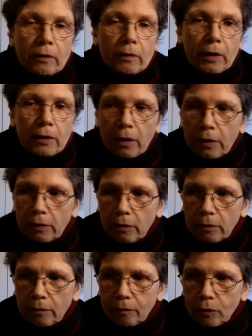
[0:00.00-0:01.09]

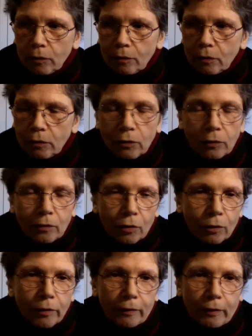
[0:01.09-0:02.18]
and
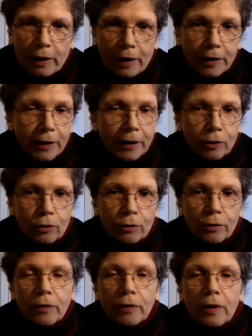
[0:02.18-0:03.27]
tools or cleaning
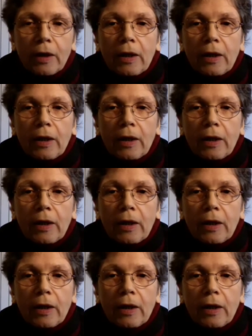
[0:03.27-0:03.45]
tools.